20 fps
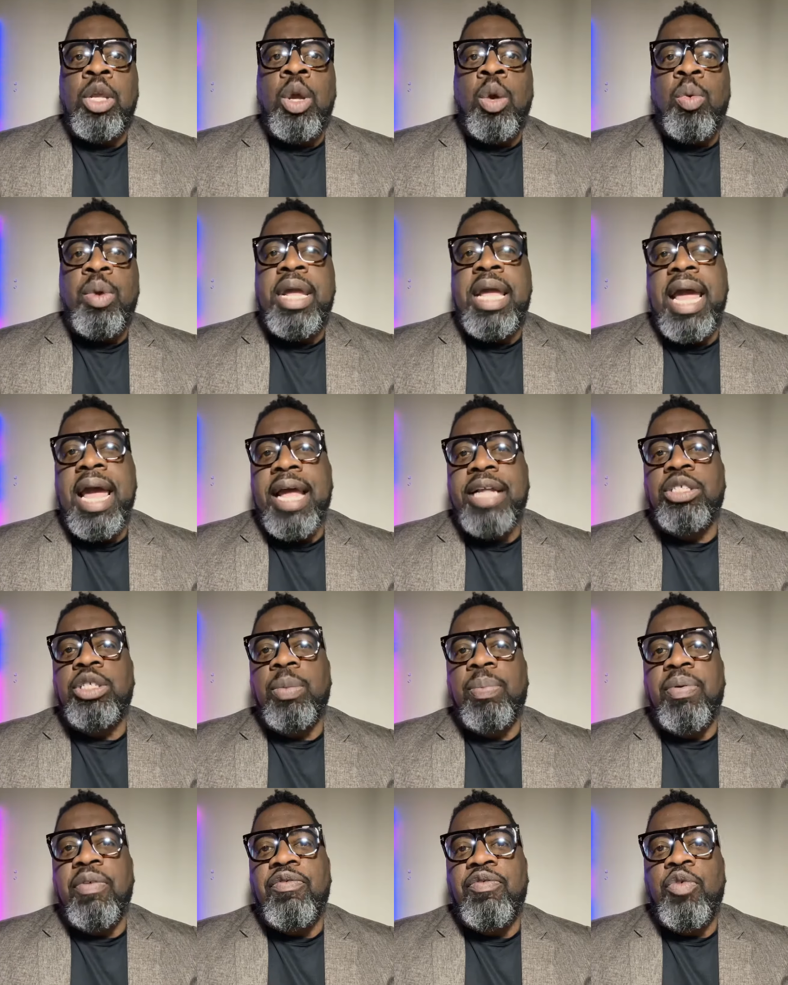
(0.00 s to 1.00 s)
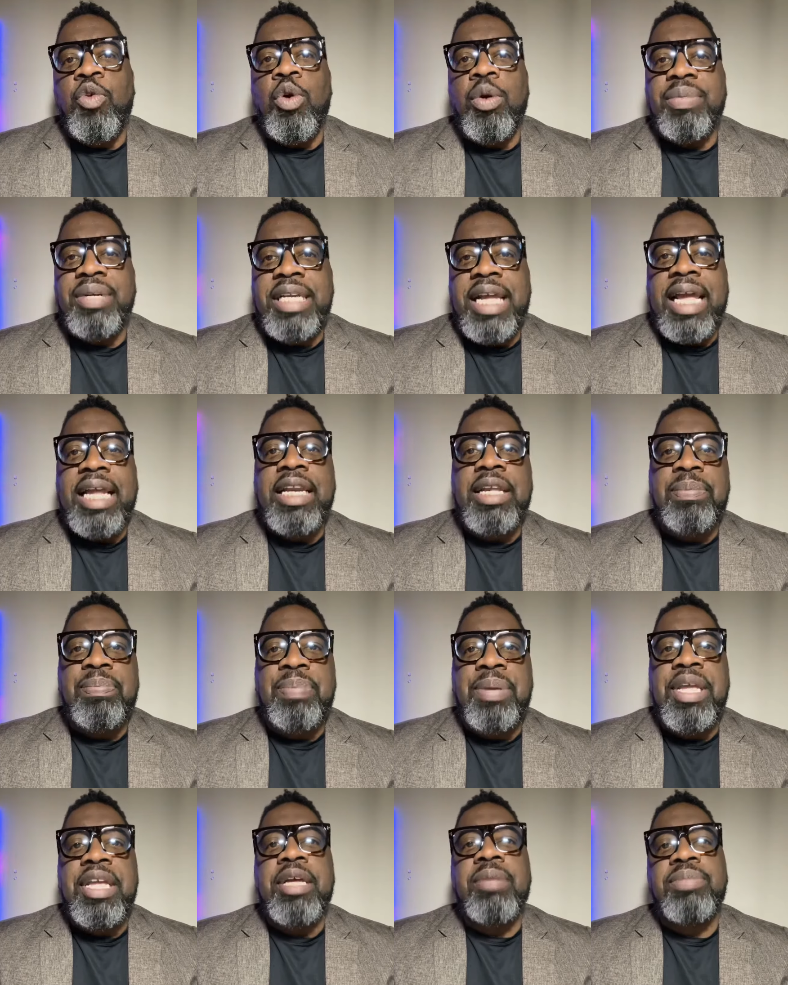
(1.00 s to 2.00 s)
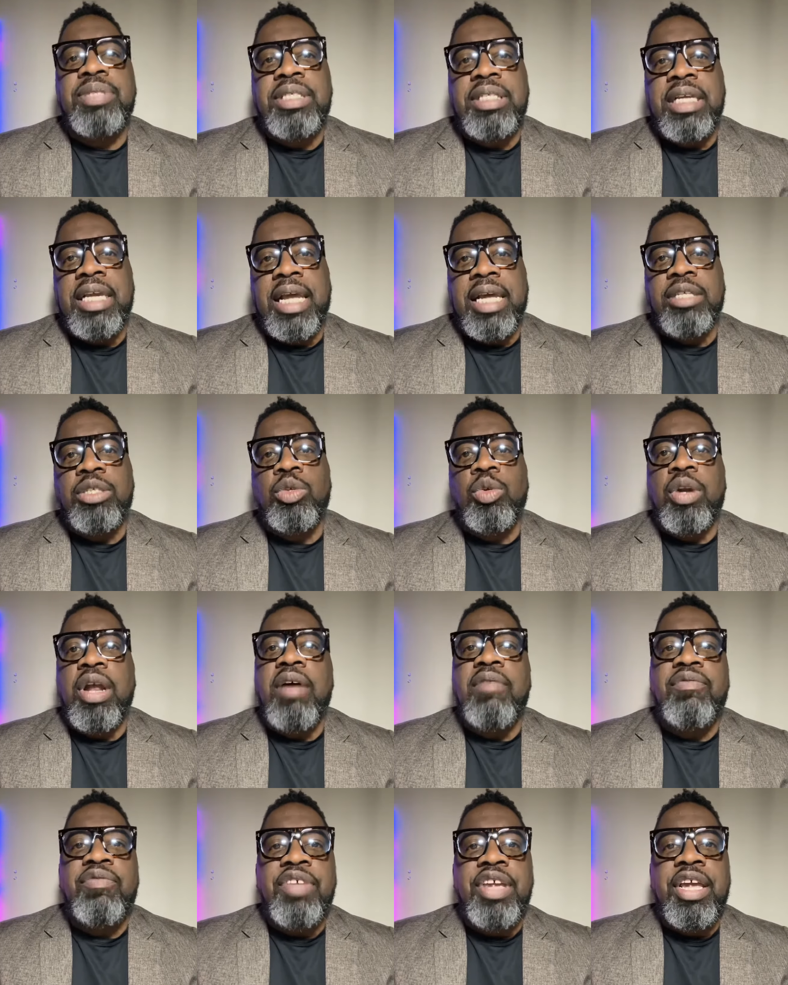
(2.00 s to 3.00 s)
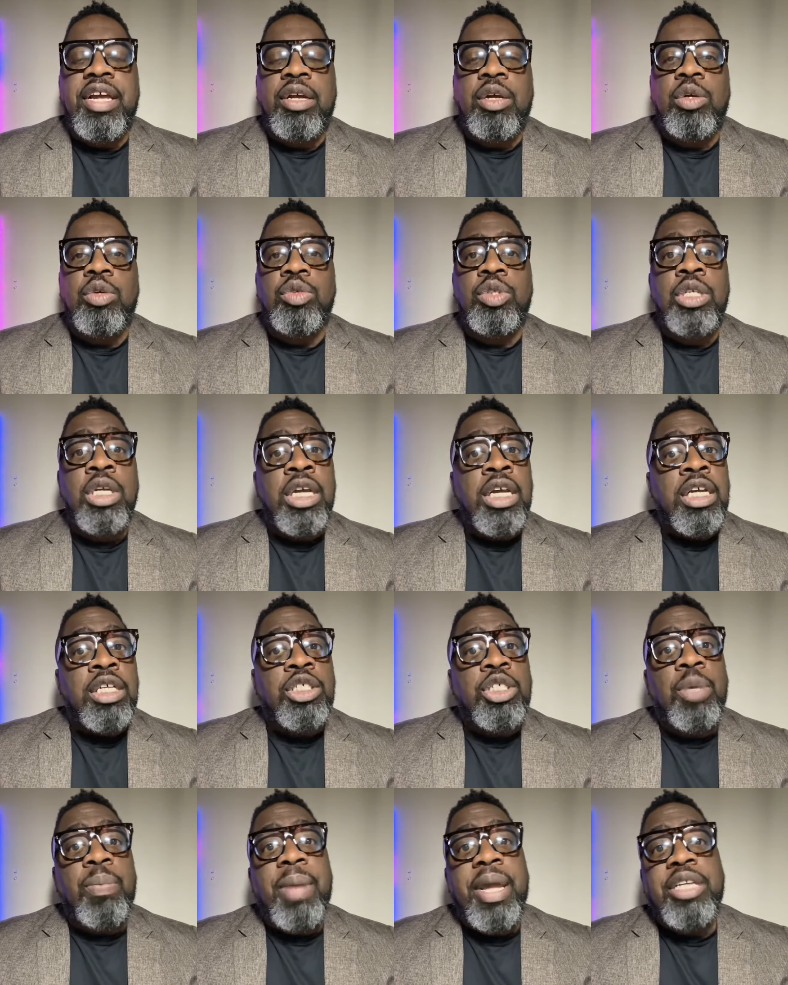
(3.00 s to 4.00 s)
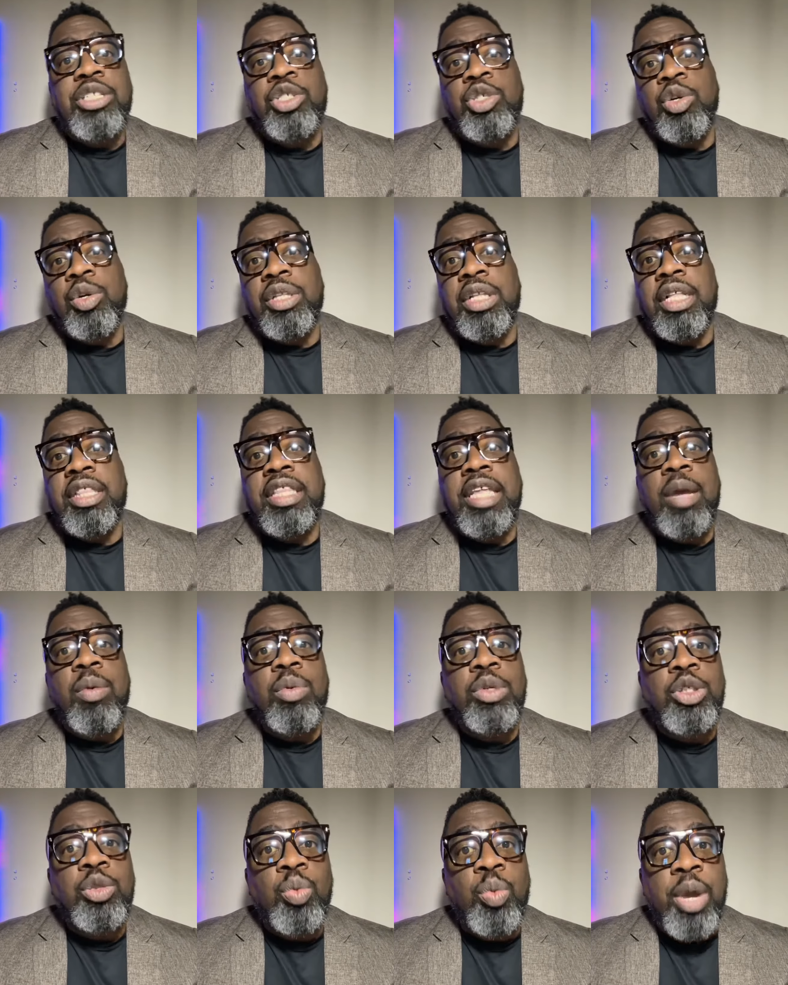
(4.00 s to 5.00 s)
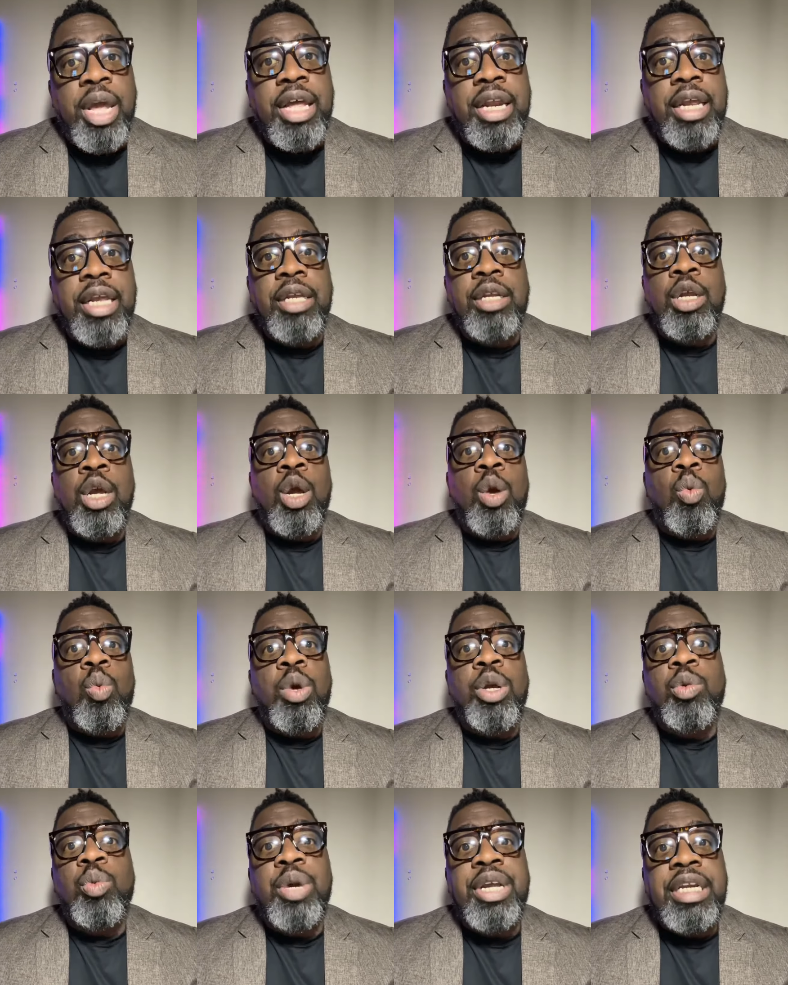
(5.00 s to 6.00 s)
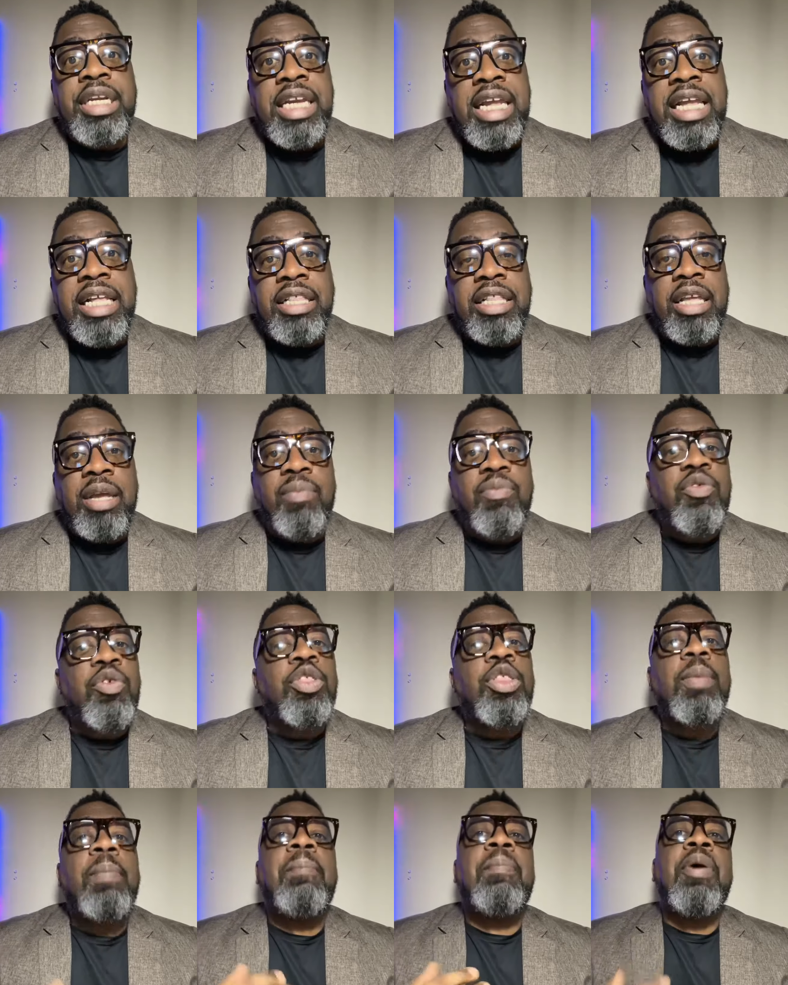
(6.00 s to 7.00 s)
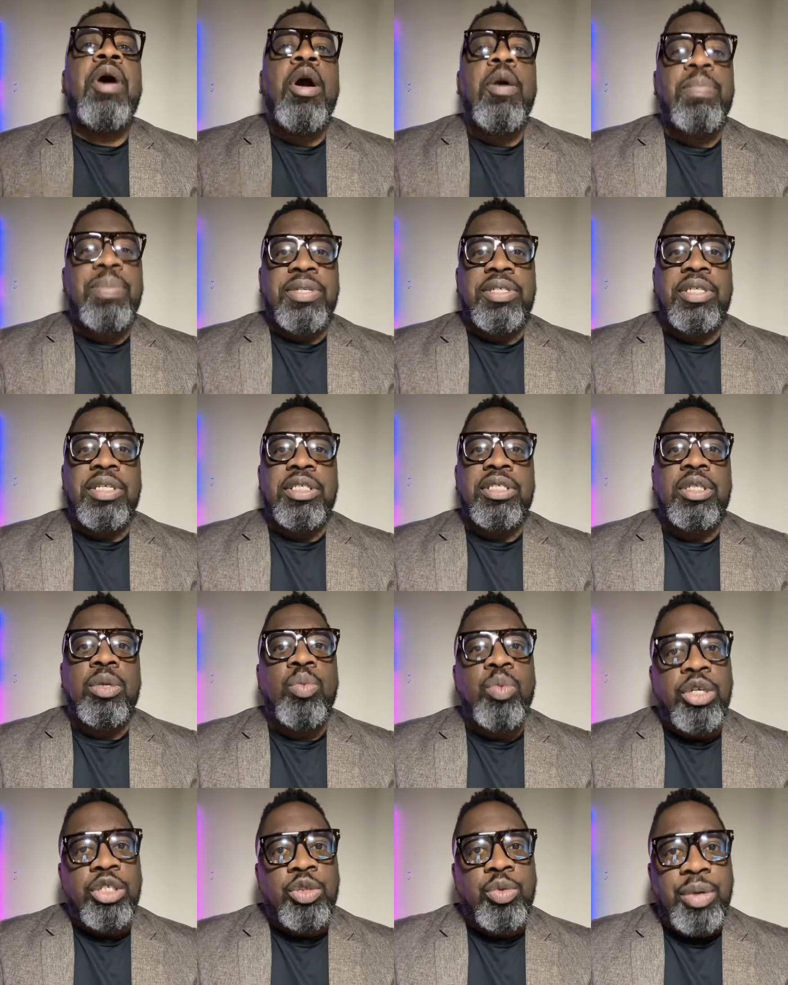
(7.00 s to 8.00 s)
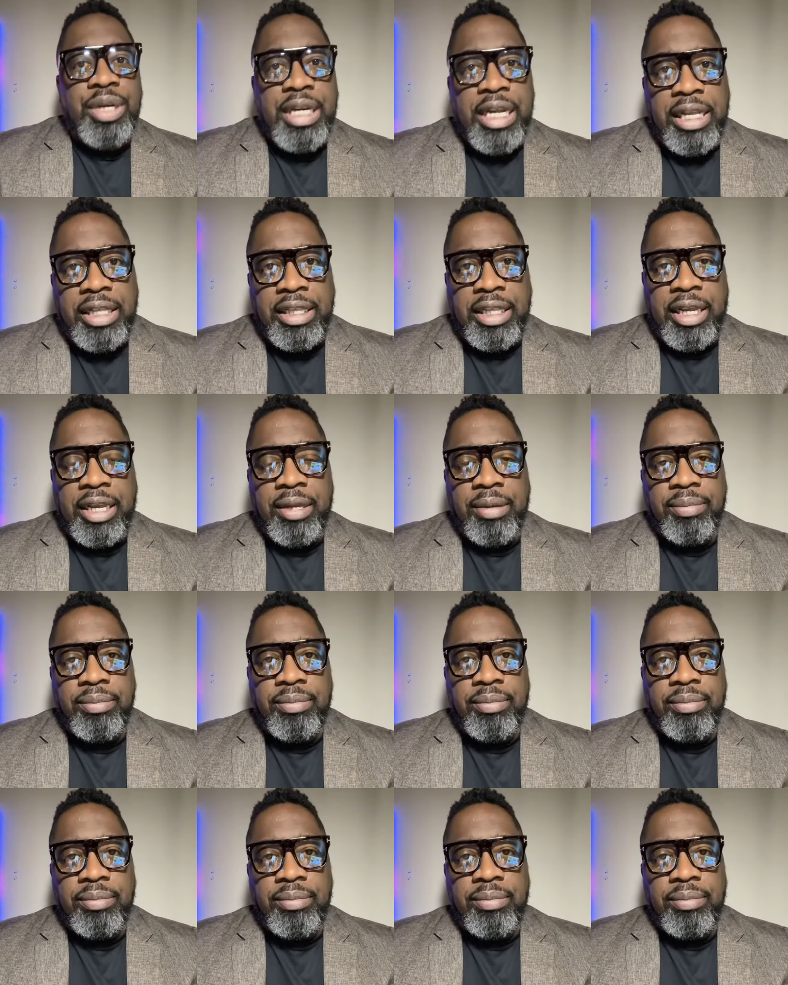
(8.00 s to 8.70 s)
we had to perform daily PMCS on our vehicles to make sure that they was ready when we need them for the purposes in which we need them.